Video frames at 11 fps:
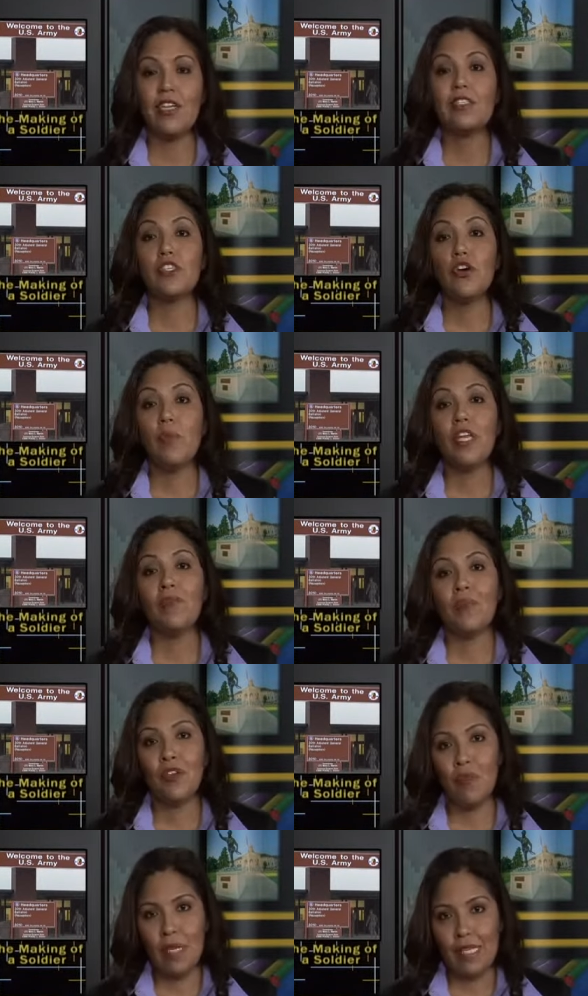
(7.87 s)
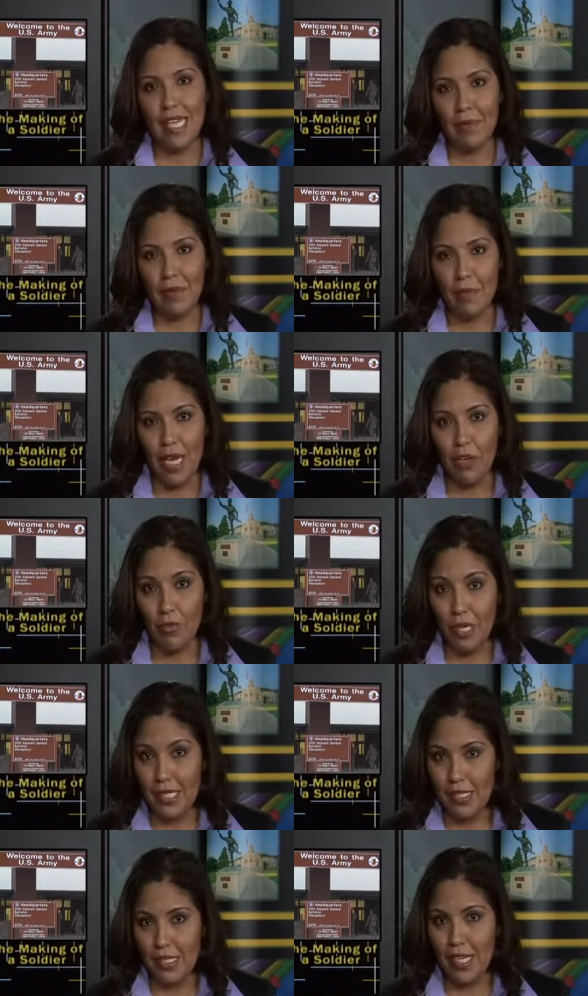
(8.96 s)
So many improvements have been made
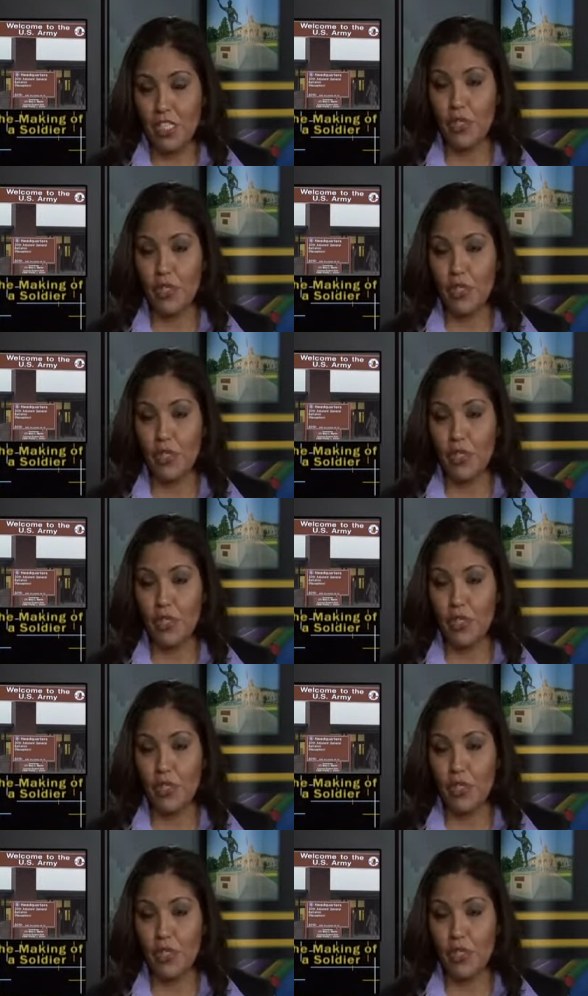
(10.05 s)
recently